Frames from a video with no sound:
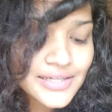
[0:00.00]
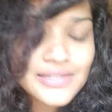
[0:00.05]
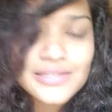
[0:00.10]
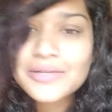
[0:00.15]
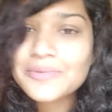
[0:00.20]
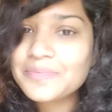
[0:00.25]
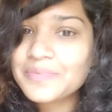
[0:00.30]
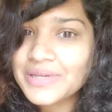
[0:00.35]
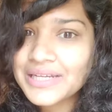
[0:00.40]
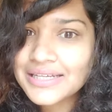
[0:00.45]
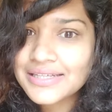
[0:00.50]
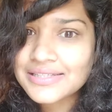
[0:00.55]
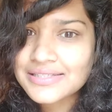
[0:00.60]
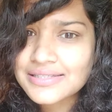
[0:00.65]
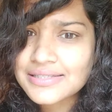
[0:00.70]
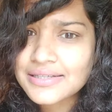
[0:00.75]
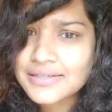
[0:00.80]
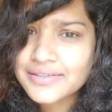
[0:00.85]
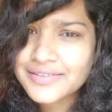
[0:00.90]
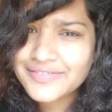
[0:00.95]
in the
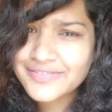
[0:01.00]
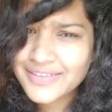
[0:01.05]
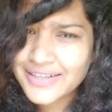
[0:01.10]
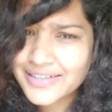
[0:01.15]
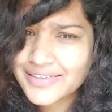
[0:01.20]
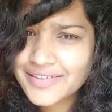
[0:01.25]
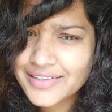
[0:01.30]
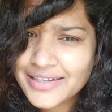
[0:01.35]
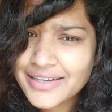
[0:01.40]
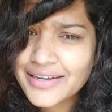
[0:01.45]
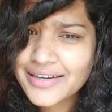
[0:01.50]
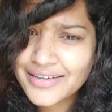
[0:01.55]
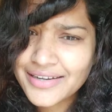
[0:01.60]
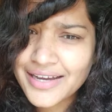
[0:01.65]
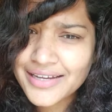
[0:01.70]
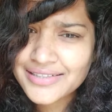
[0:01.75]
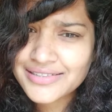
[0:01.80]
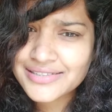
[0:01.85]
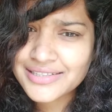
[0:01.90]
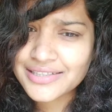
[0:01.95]
breeze. Fluttering and
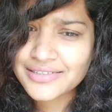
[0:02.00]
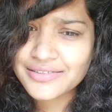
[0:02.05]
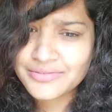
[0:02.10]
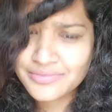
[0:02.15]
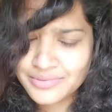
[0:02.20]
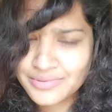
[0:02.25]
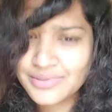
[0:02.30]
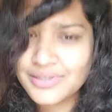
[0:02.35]
dancing.